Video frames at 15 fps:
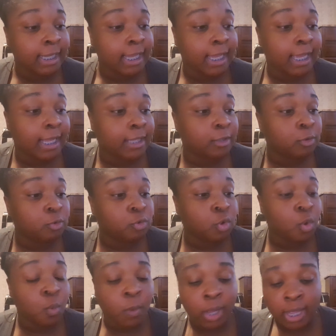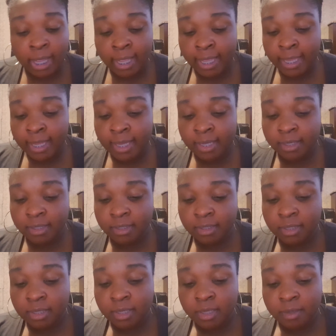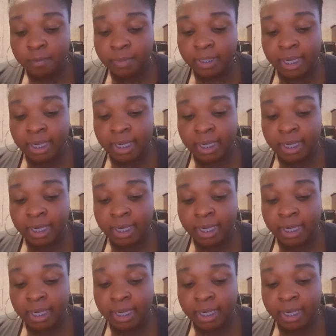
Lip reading: I don't know why, but